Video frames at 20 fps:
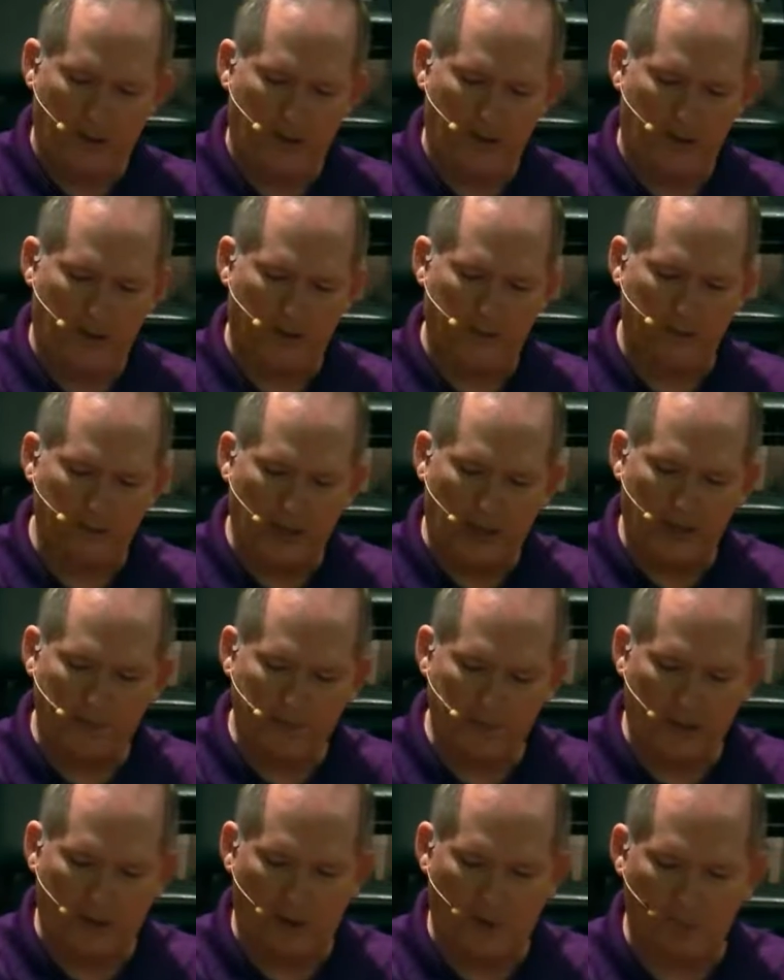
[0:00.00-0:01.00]
In
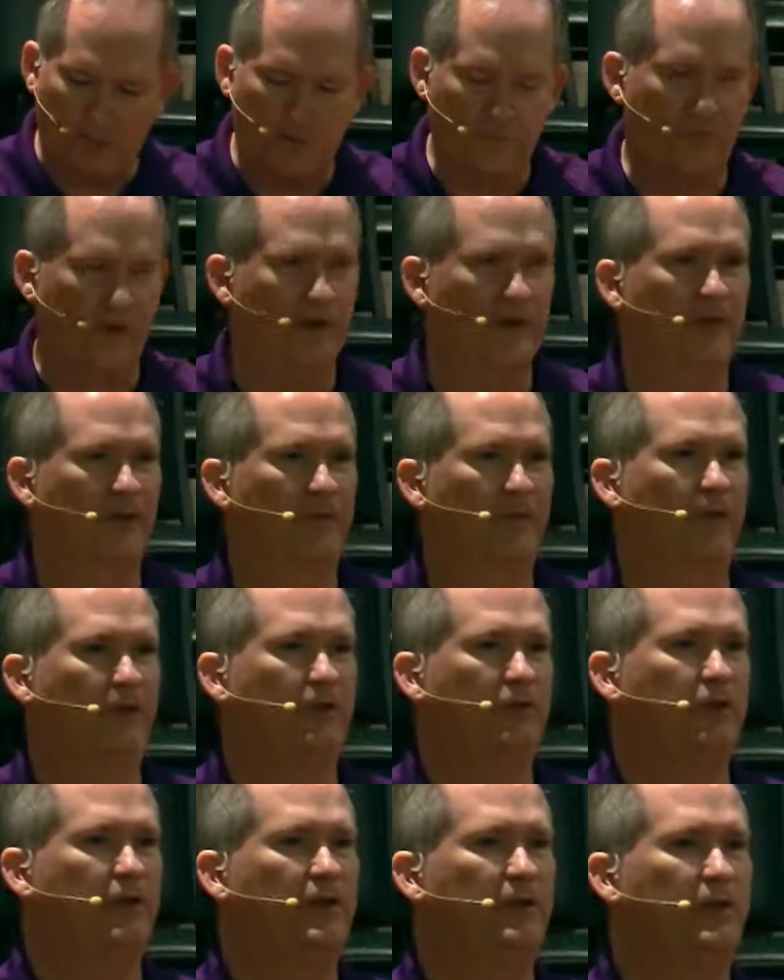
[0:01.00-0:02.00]
John's account, we find out
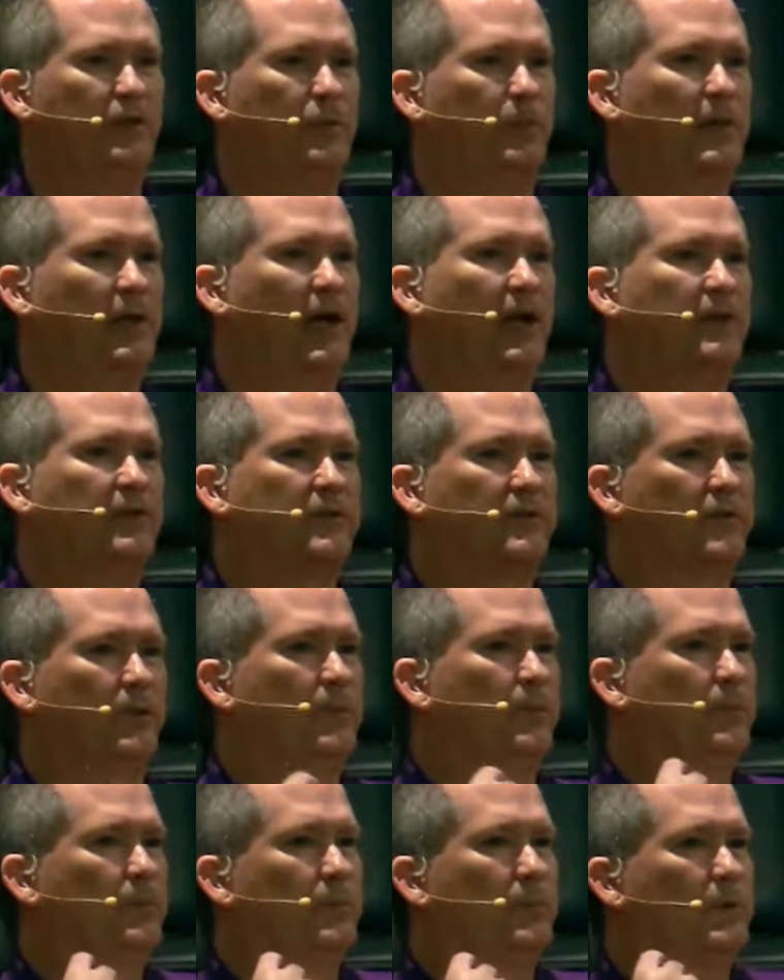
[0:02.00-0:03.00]
that Jesus, when he asks
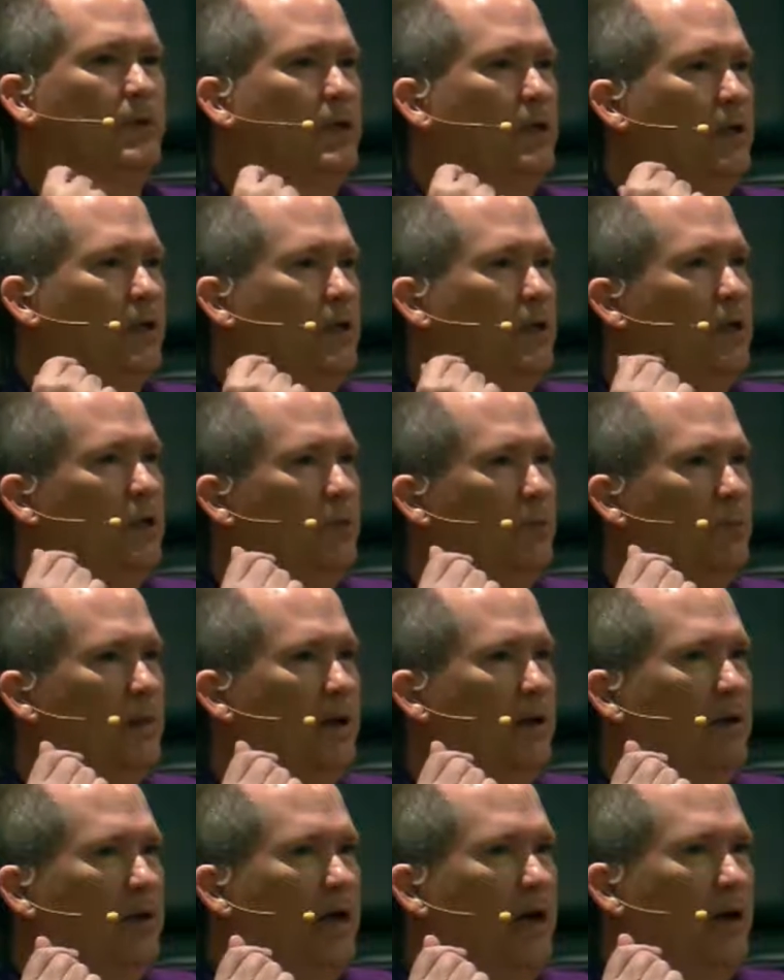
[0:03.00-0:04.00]
them,
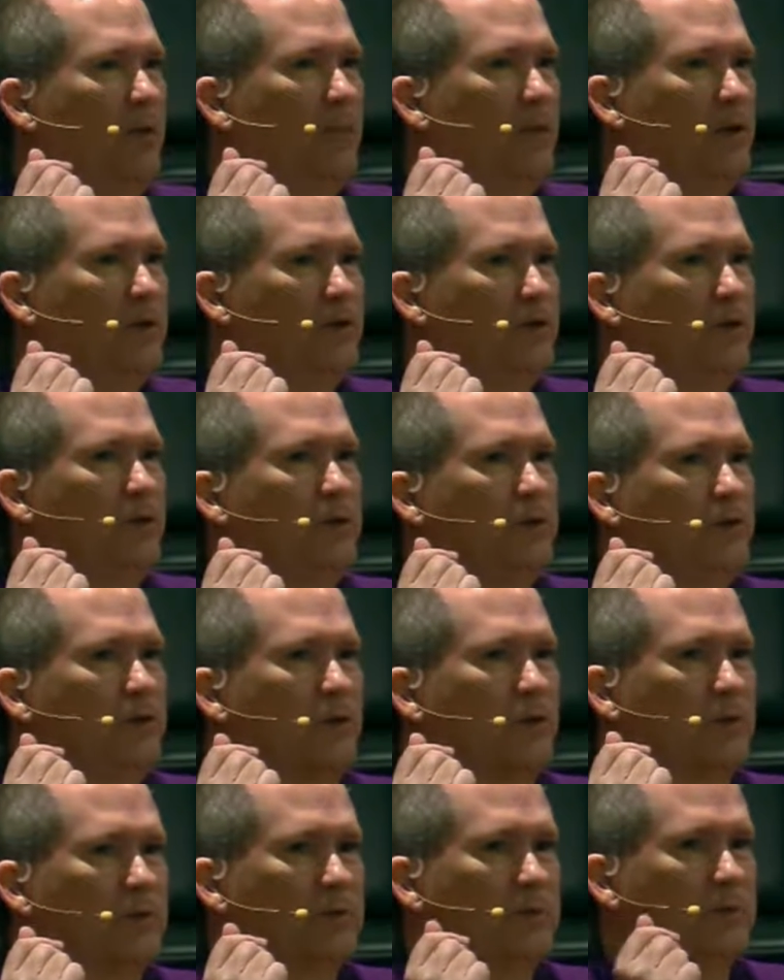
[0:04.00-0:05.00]
about how much it's
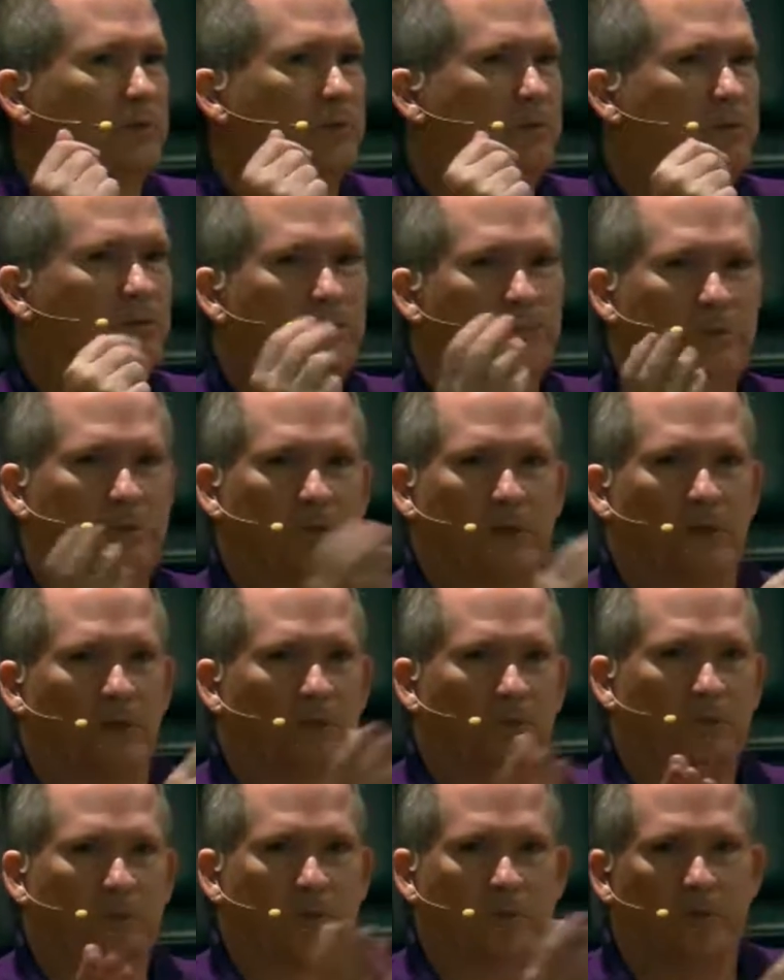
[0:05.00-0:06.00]
going to,
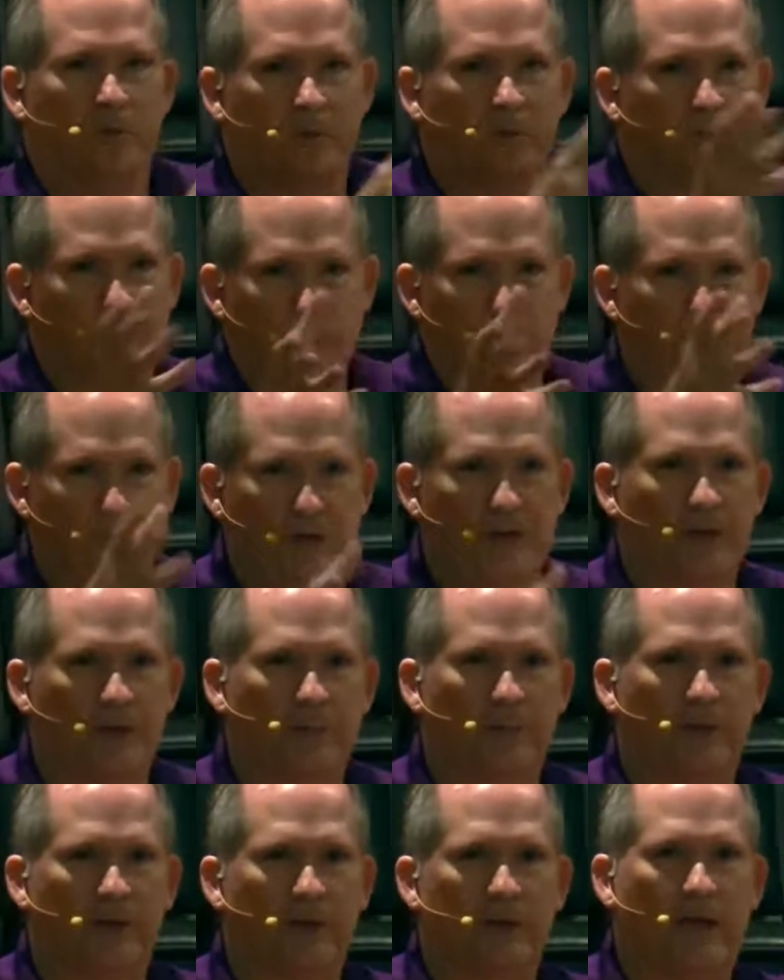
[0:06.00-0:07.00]
feed
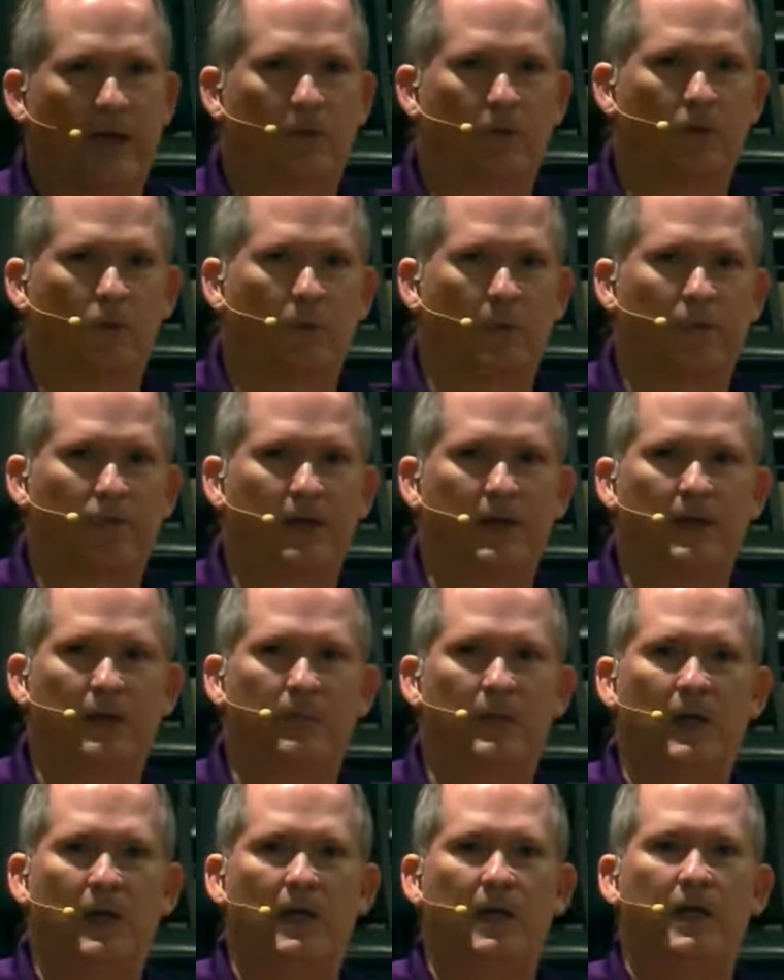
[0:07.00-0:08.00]
them and how can we feed
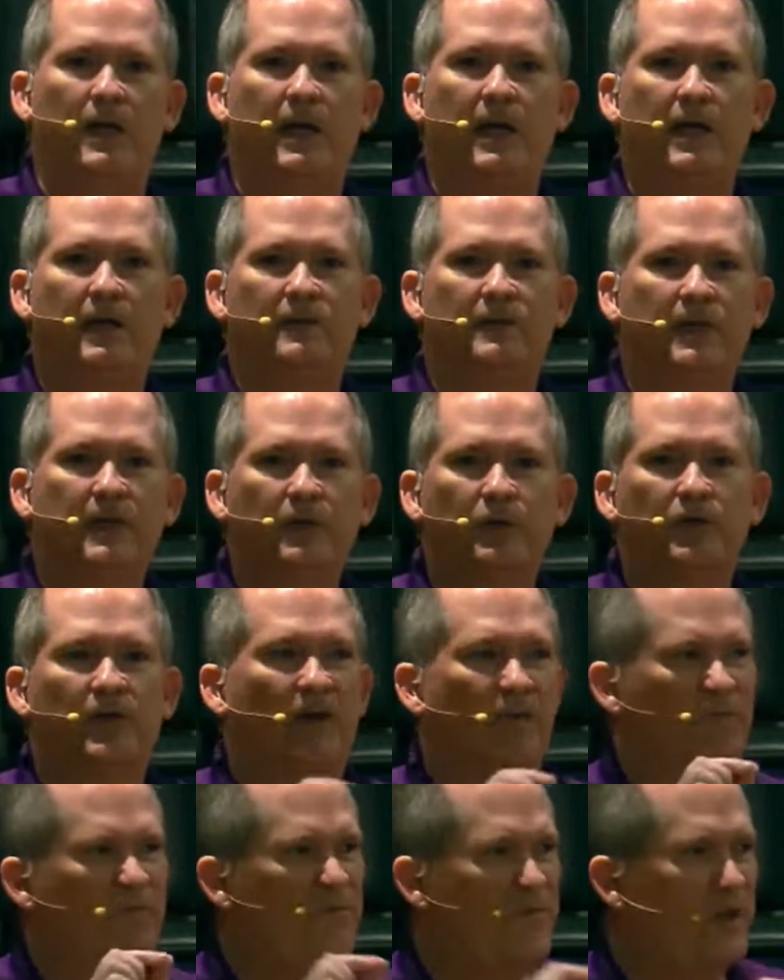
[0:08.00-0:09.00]
them, he singles
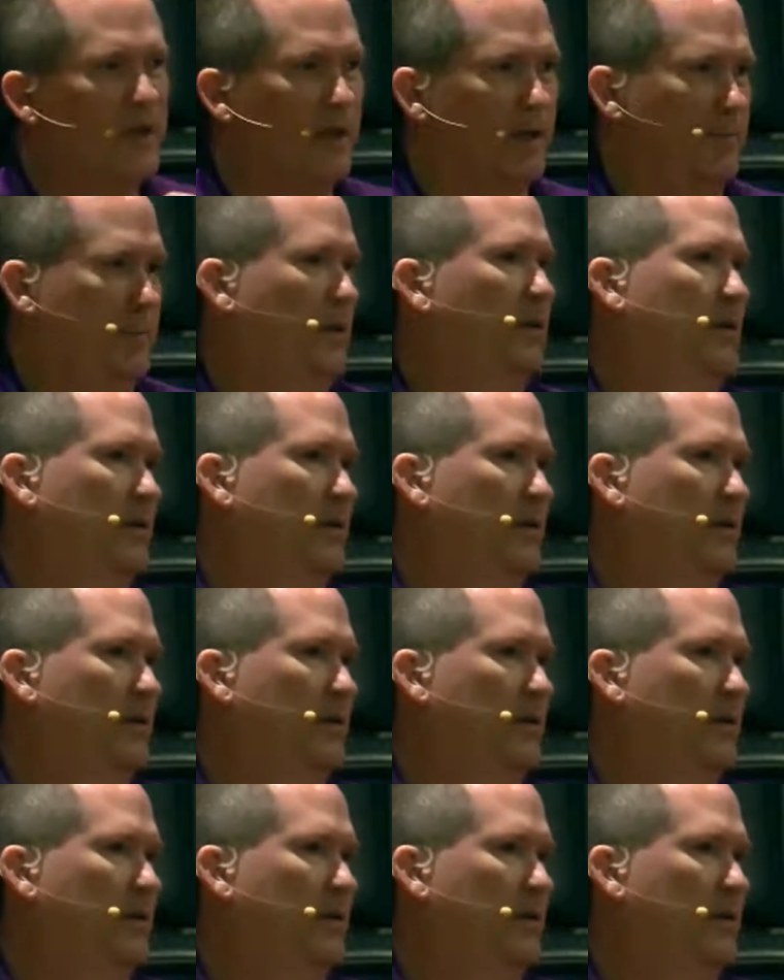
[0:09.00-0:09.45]
out Philip.